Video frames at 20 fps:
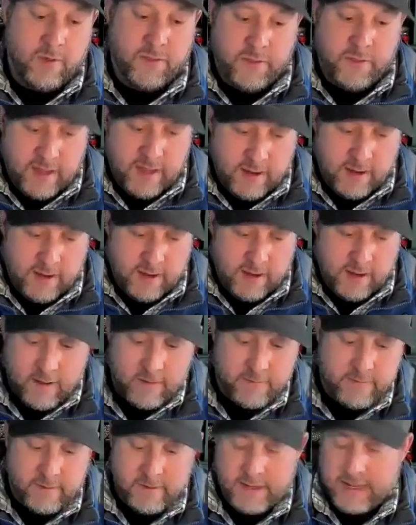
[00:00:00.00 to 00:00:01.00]
with the
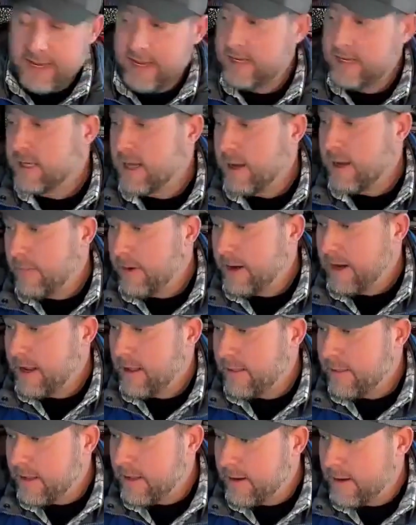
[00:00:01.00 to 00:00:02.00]
inbound leads coming
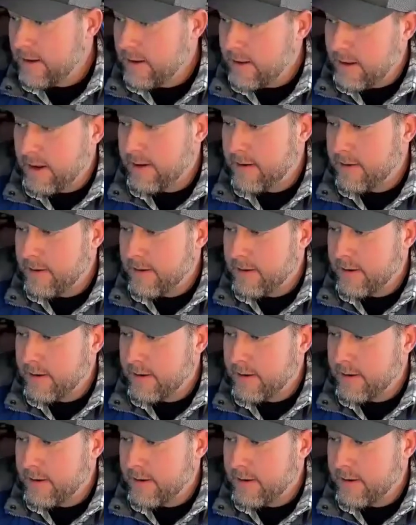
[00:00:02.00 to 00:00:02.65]
in that